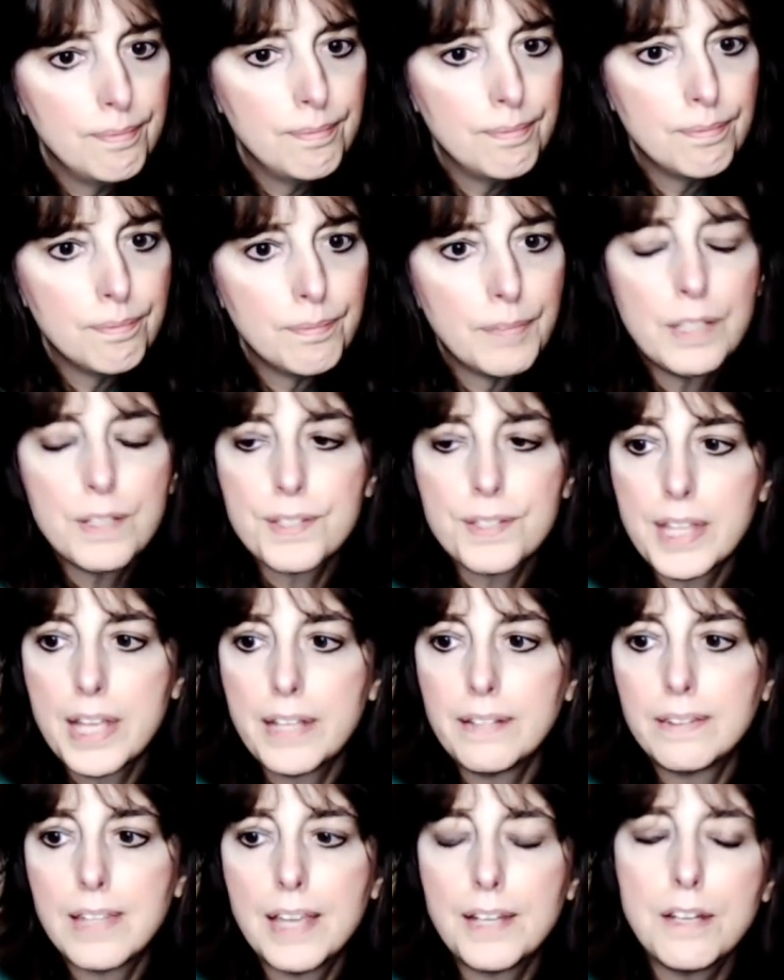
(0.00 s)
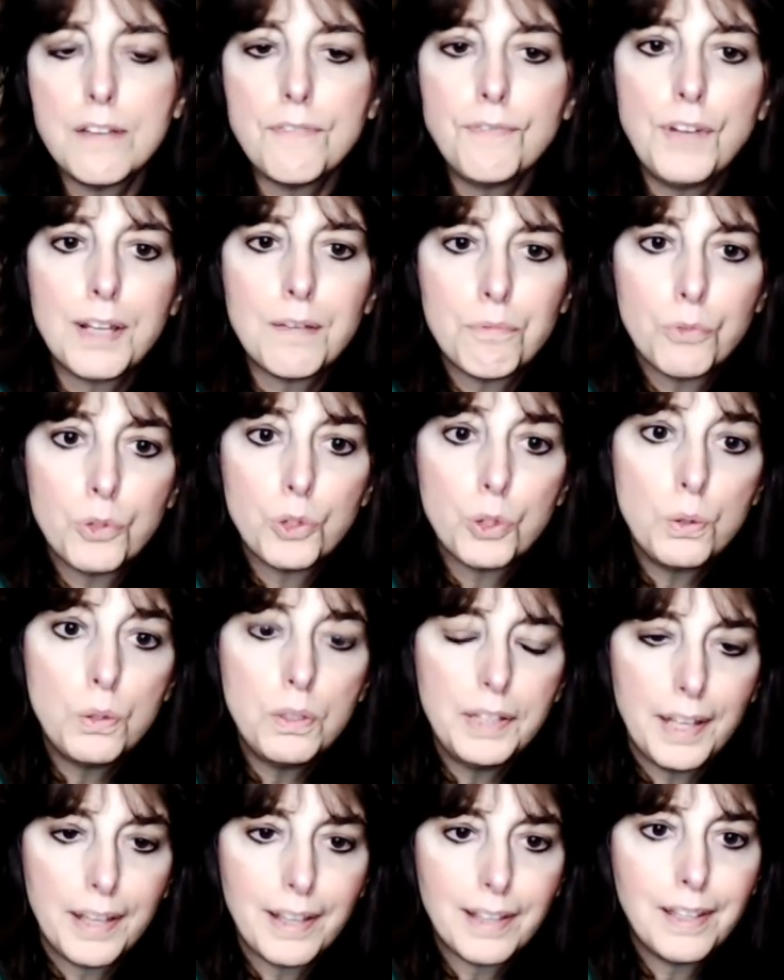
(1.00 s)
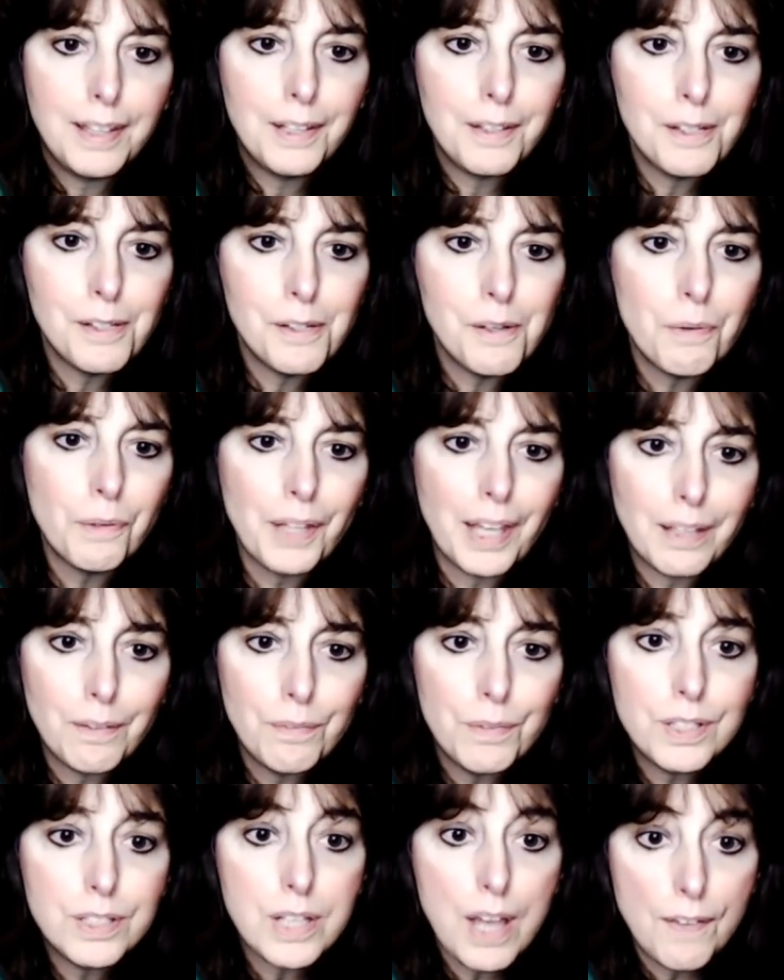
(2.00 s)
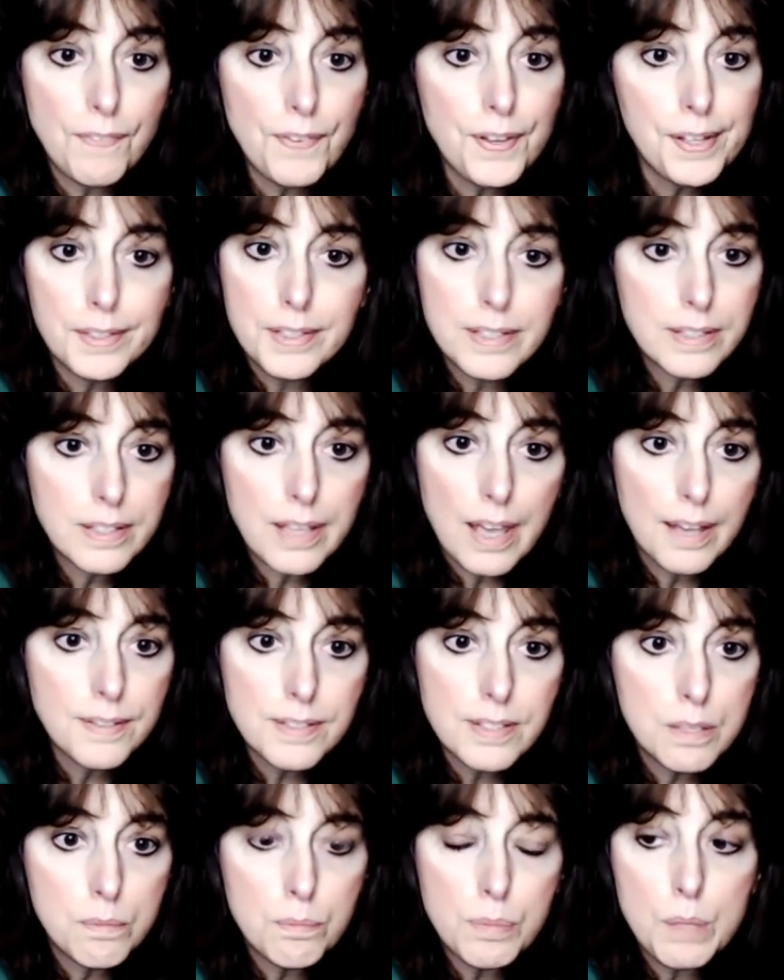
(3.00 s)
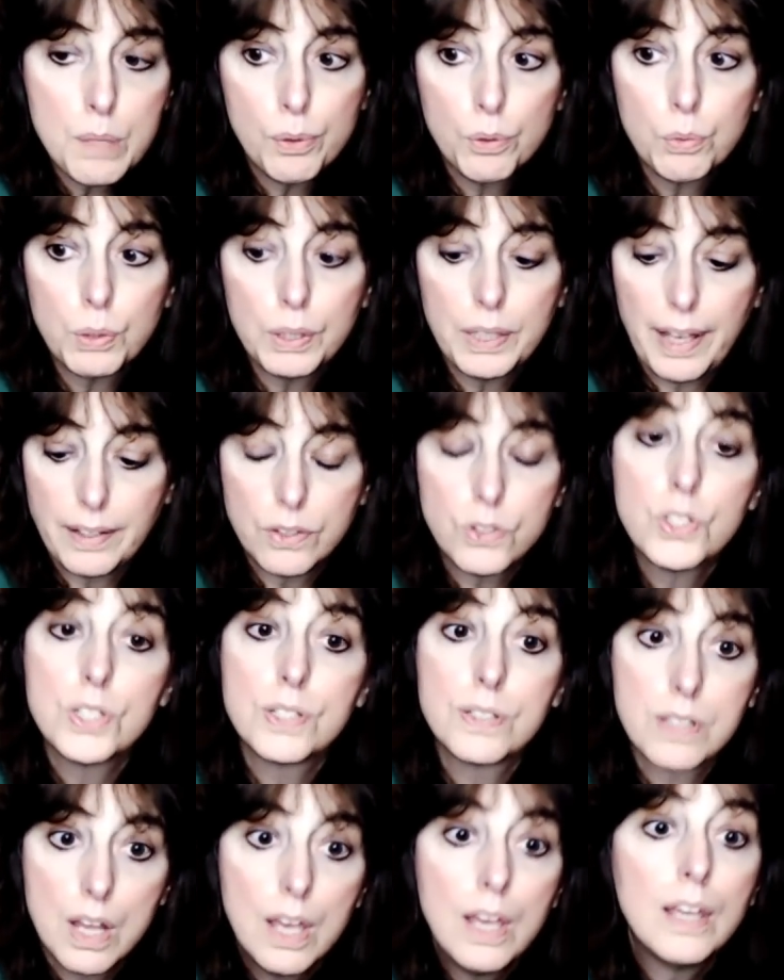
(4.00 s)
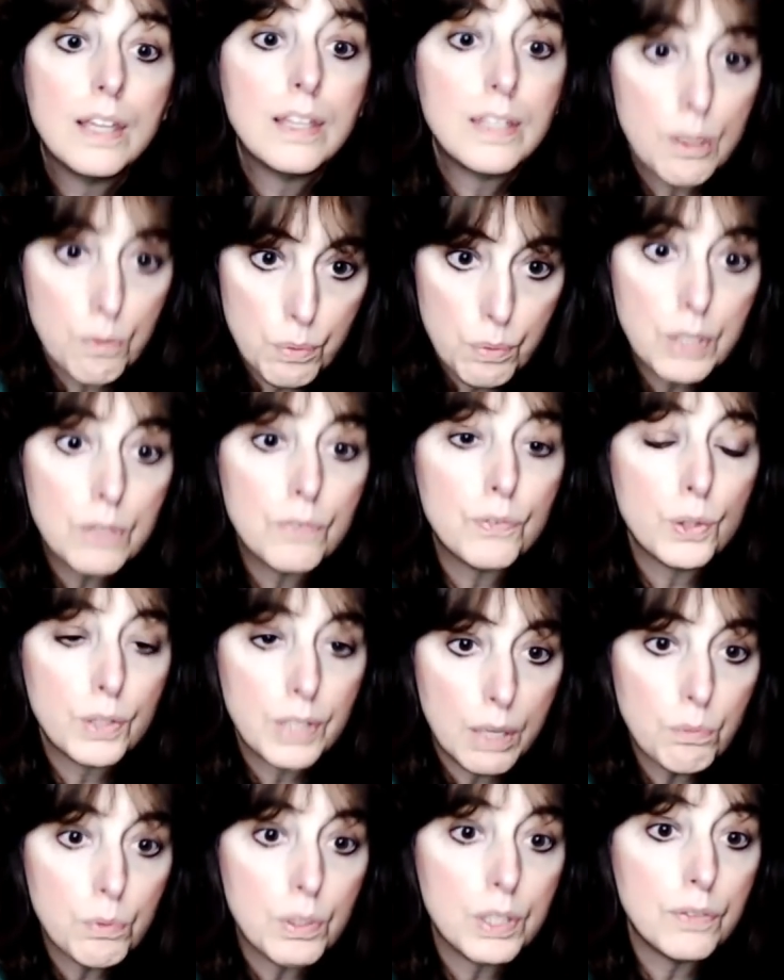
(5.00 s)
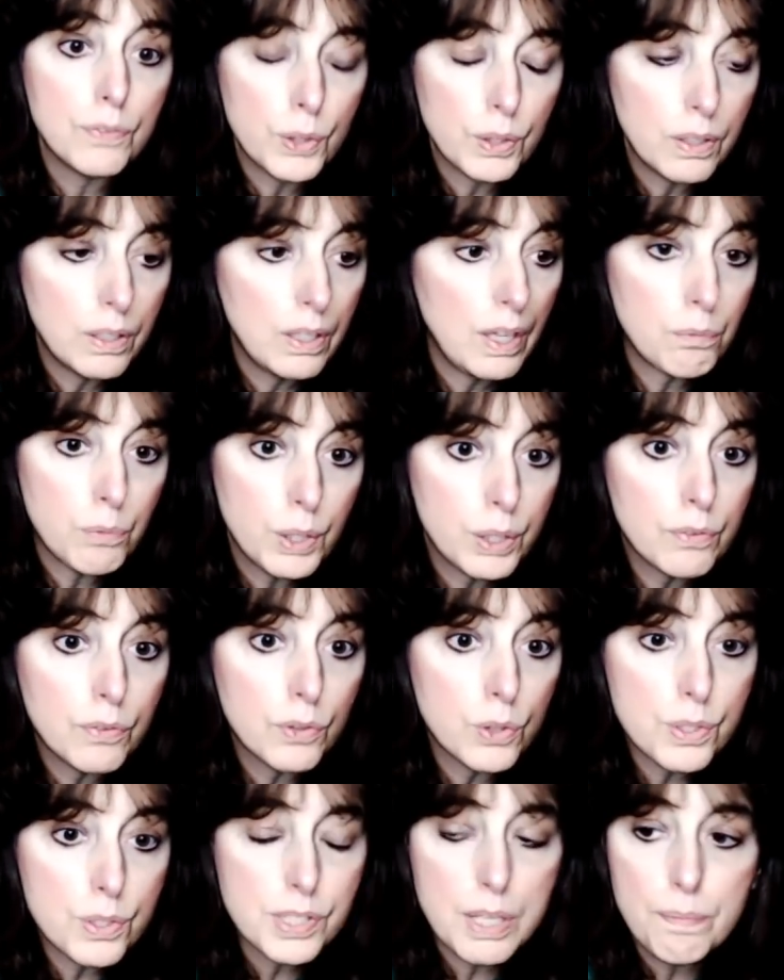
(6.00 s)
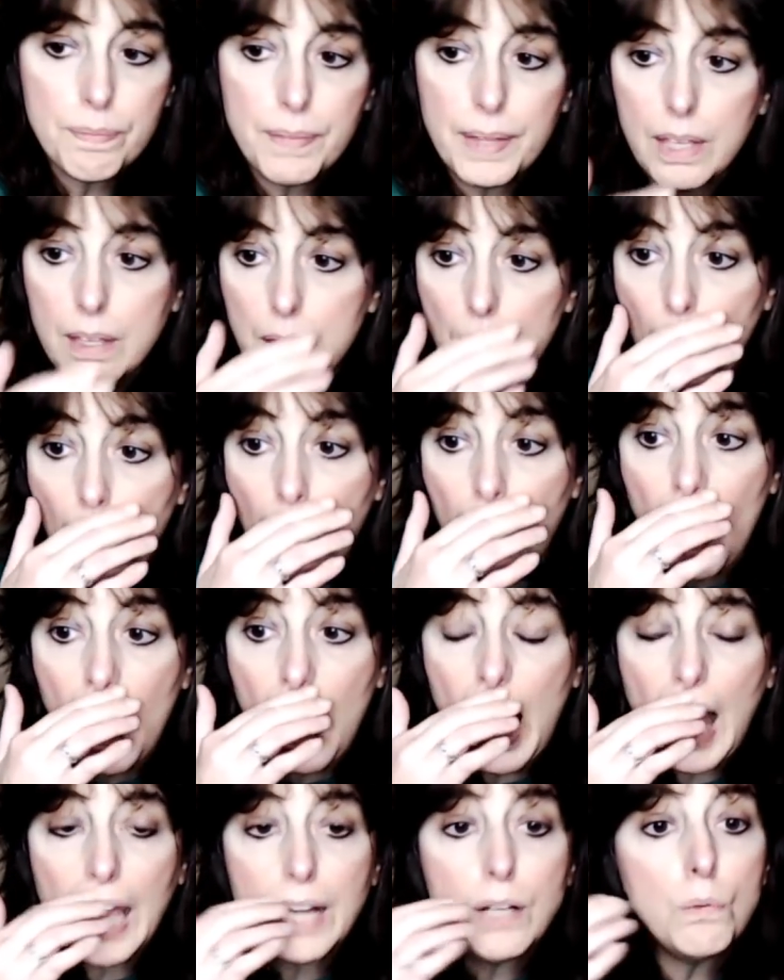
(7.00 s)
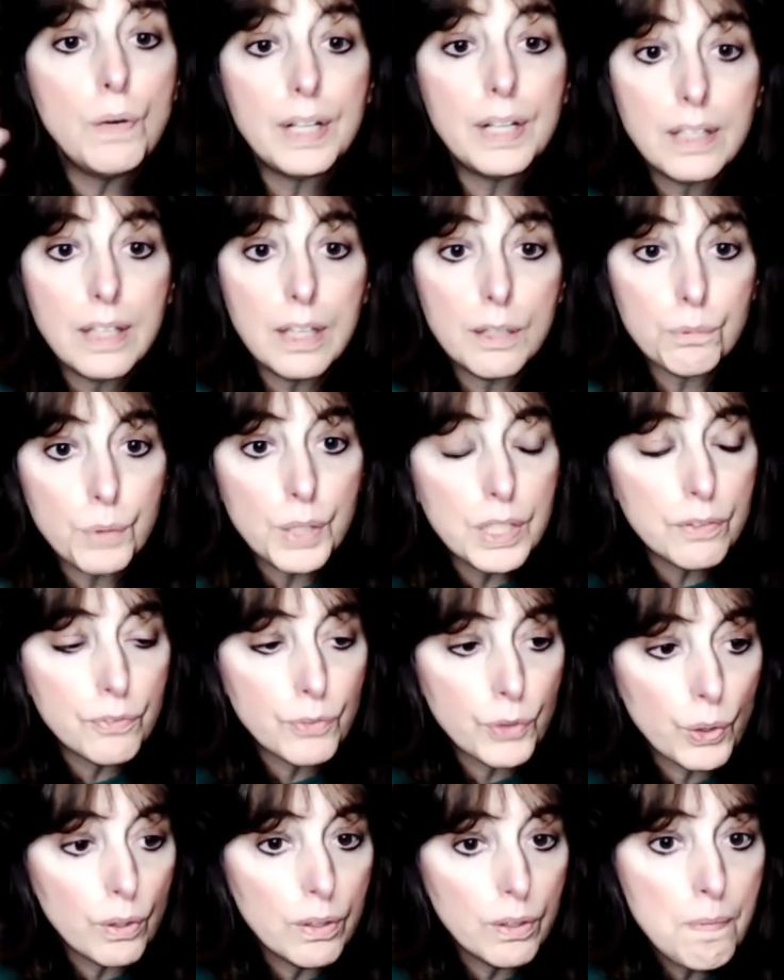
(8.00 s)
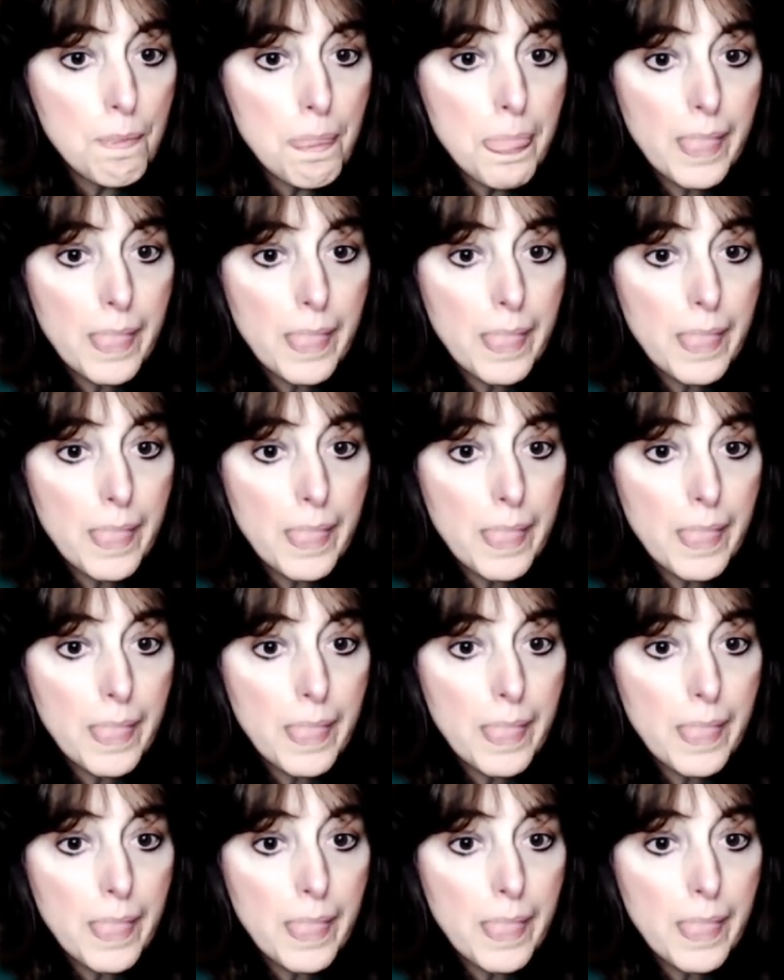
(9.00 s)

Because then if I'm rude, like, you know, like when Jeff had his guest and people were like, just get rid of her, get rid of her, get rid of her or something. I don't want to get rid of her.